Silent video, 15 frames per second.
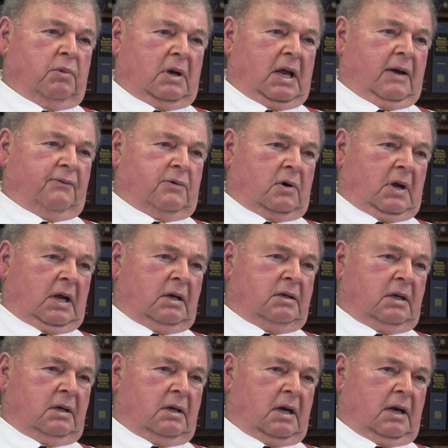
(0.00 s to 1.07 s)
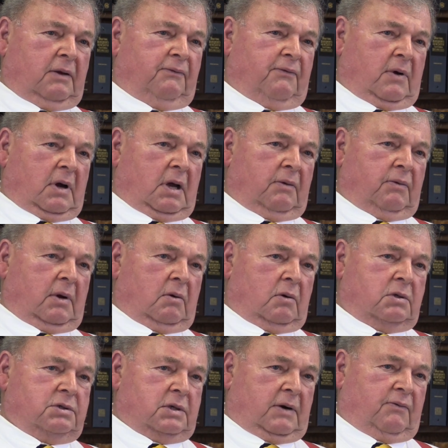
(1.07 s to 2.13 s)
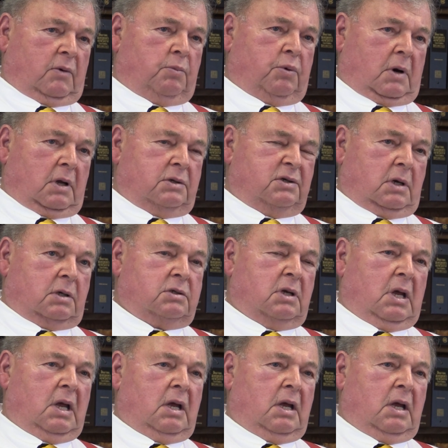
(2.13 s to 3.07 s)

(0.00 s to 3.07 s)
but after 1895, there were several projects